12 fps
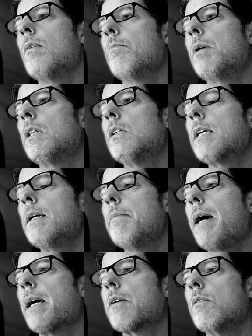But looking
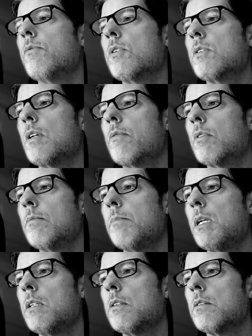back over several
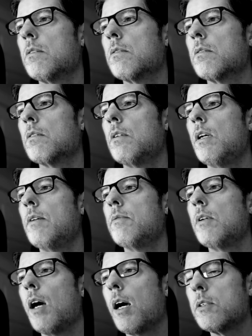months of
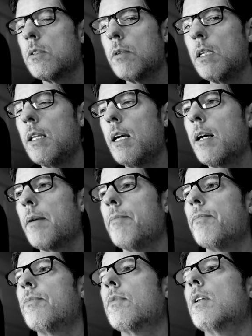not doing that,
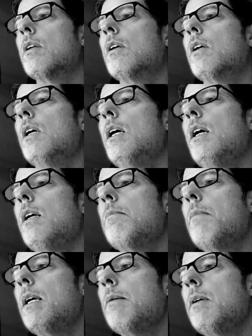and
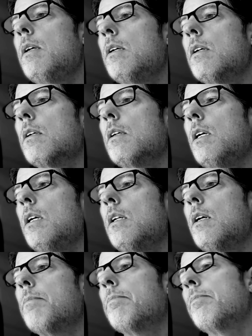maybe end
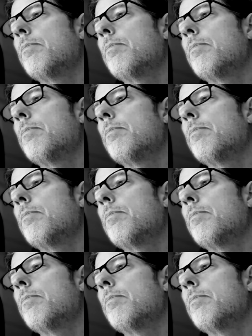up,